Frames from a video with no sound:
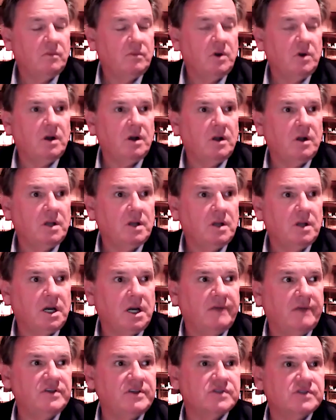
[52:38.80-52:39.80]
well,
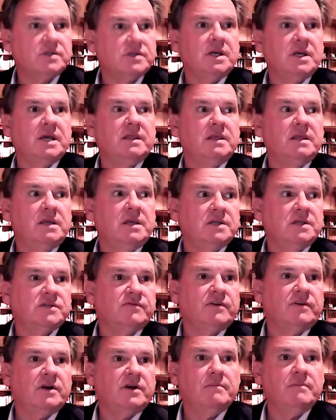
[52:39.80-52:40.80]
obviously, I think it's
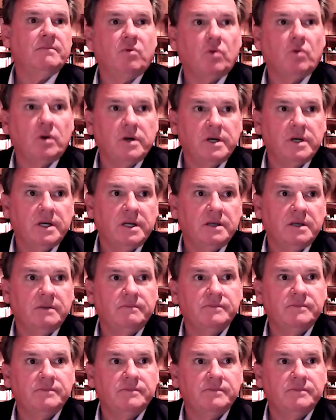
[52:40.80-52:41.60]
very important to